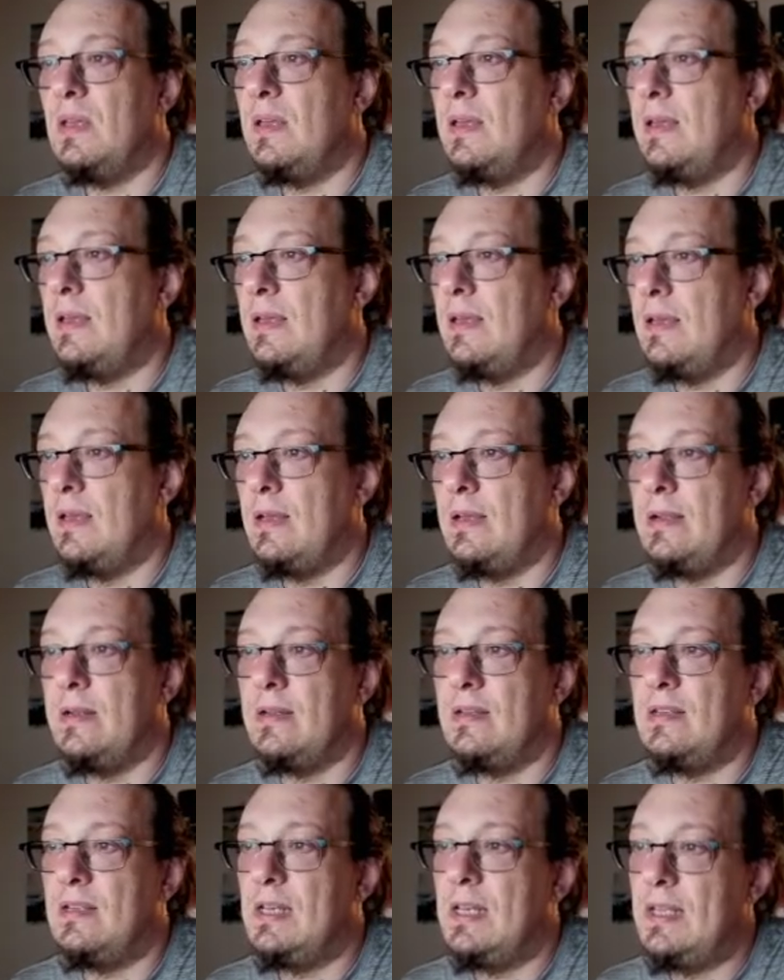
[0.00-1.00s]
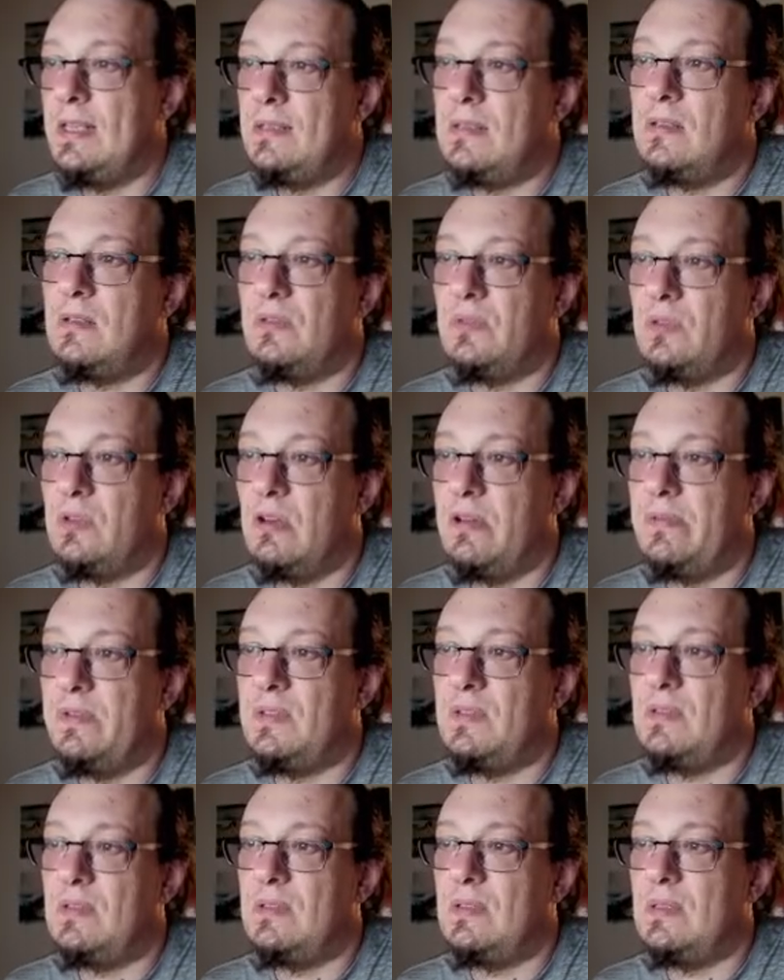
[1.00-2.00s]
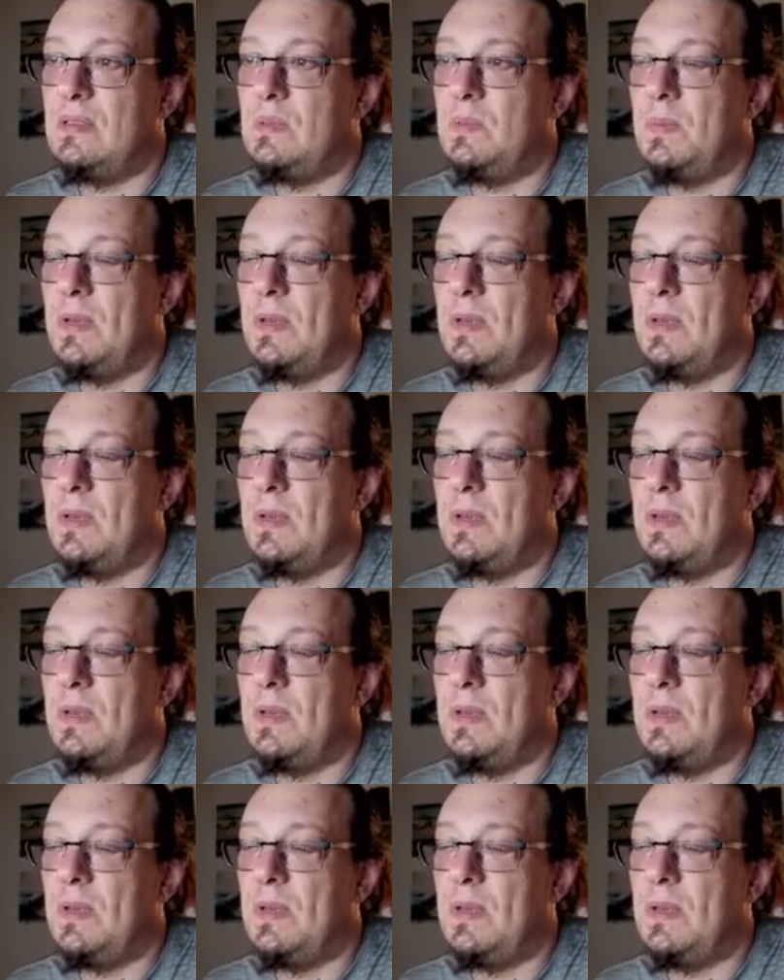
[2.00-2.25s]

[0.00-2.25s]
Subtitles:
And the list of services is